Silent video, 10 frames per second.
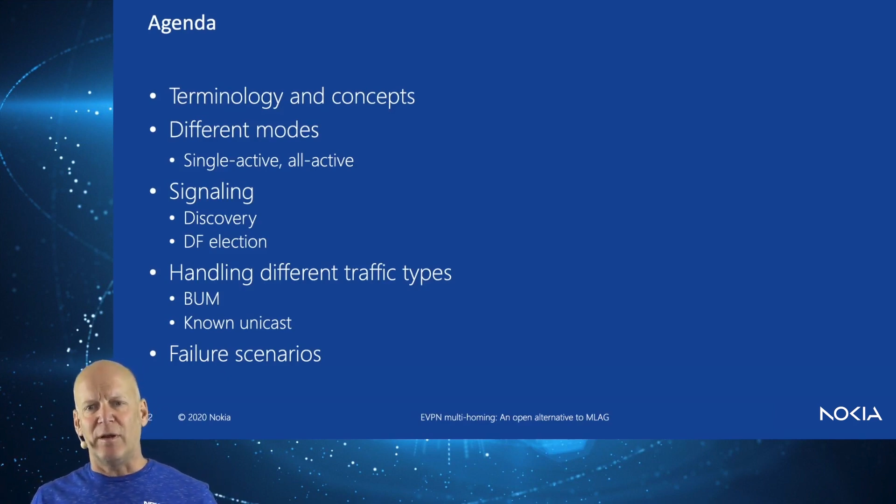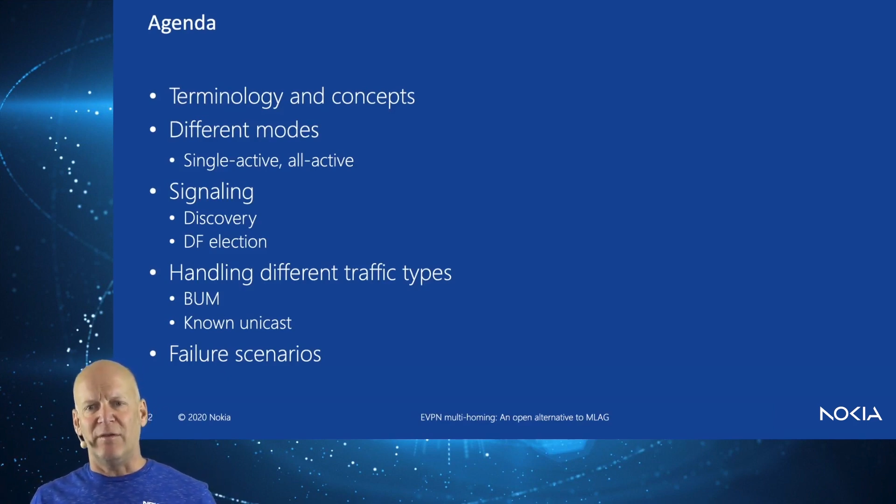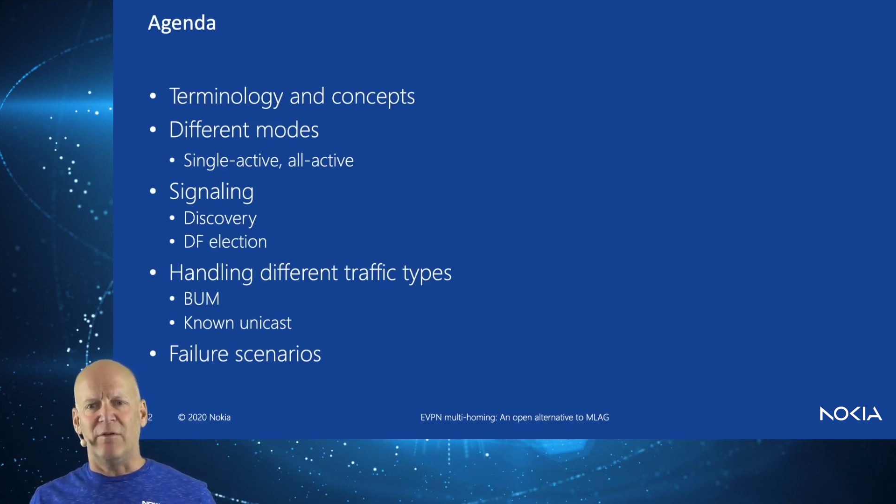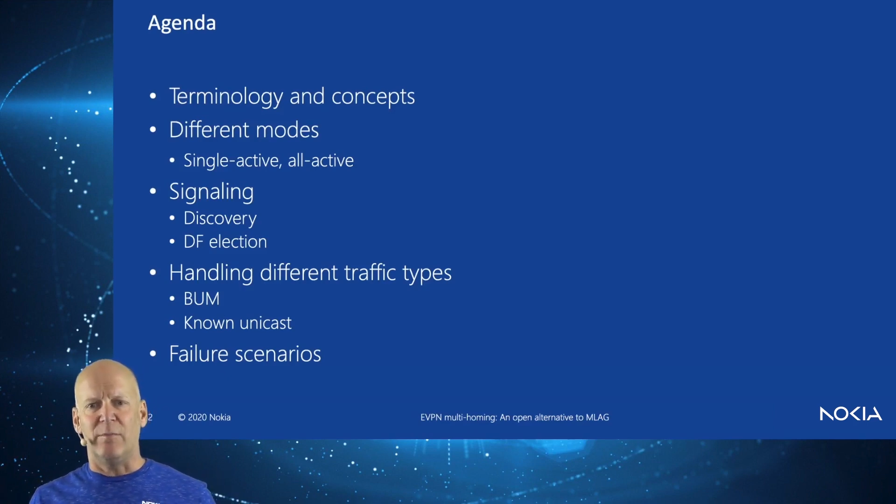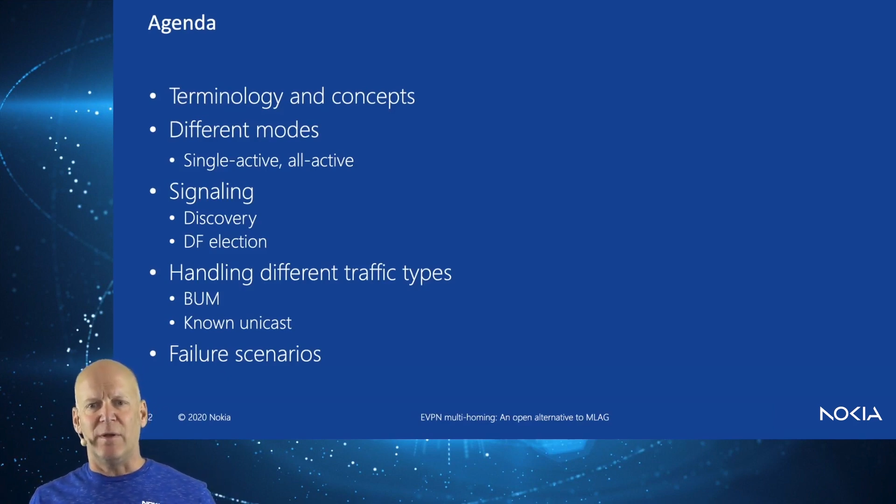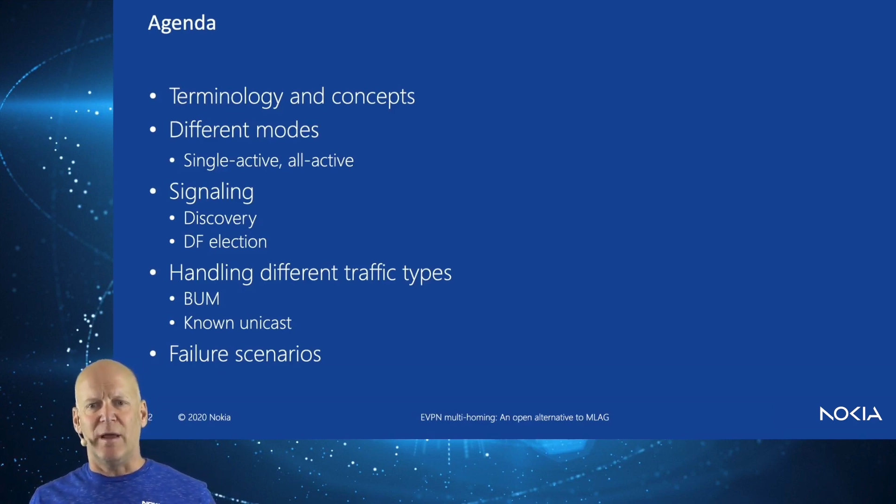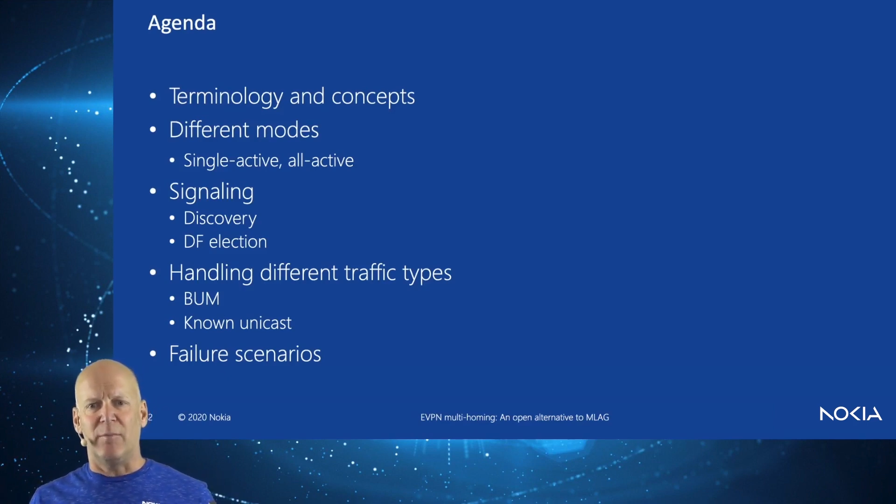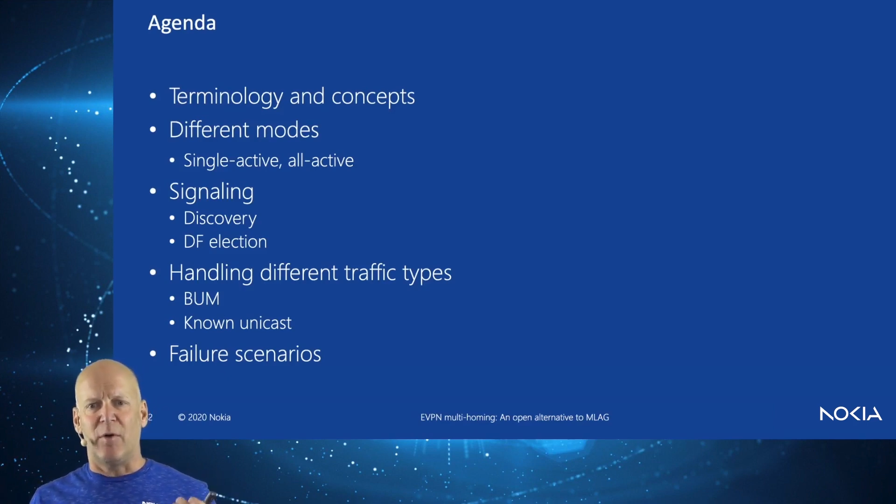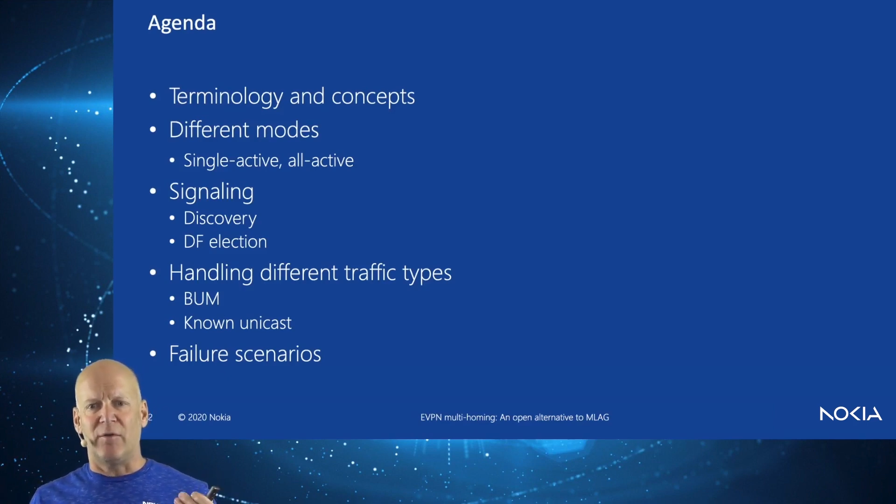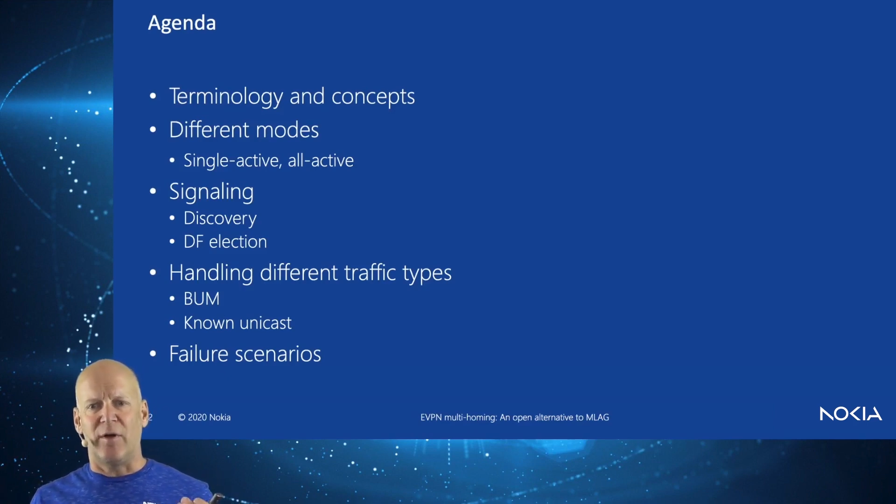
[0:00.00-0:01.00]

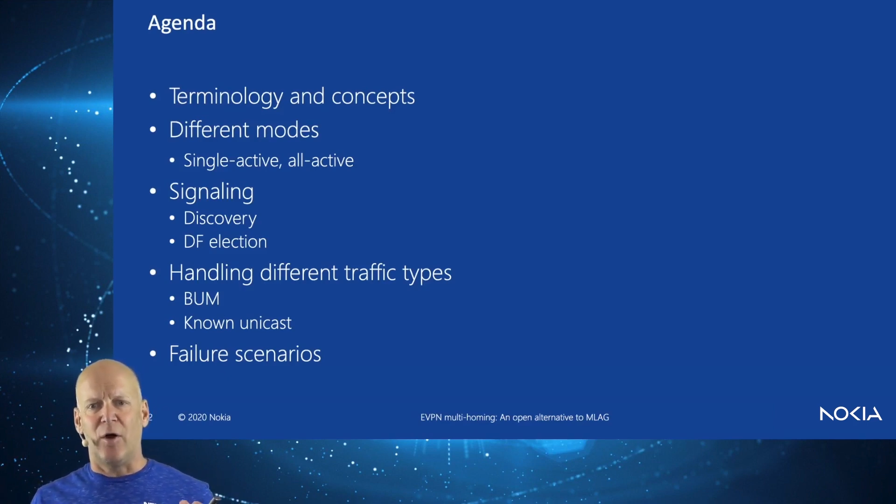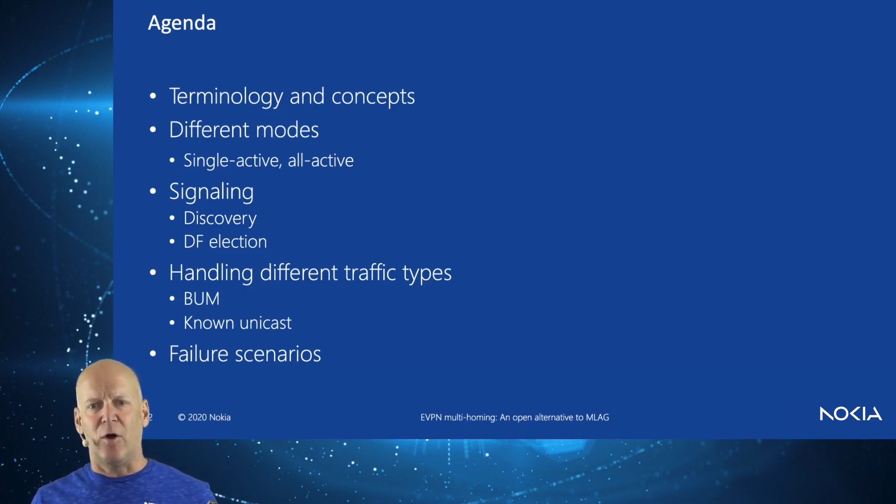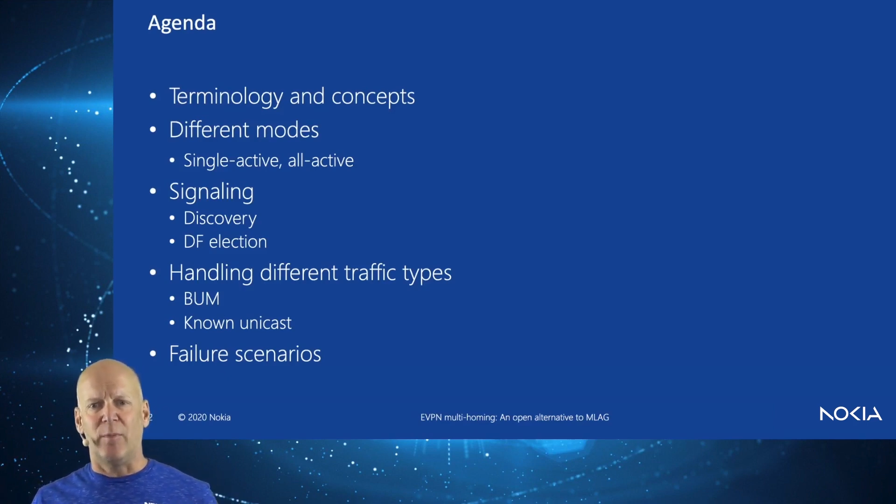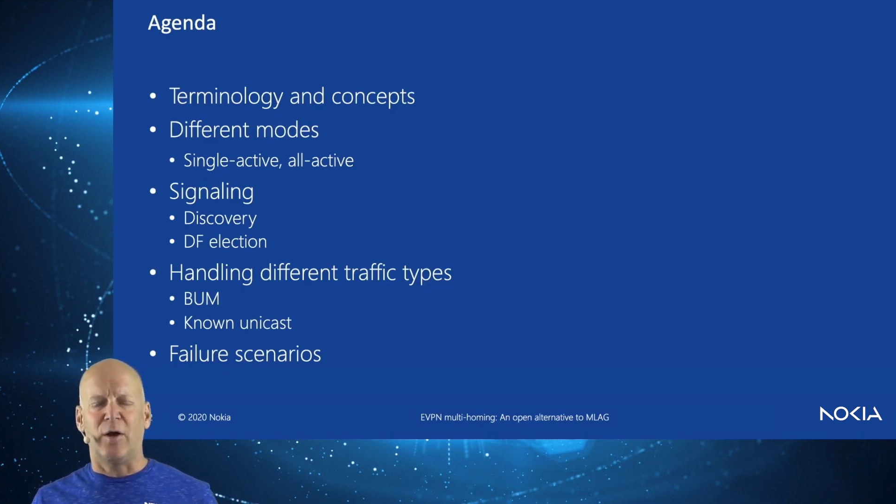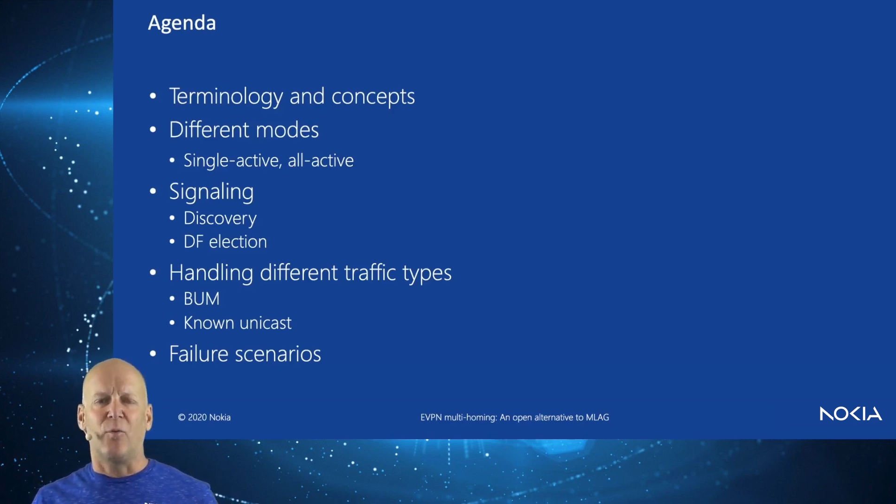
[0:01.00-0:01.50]
EVPN multi-homing,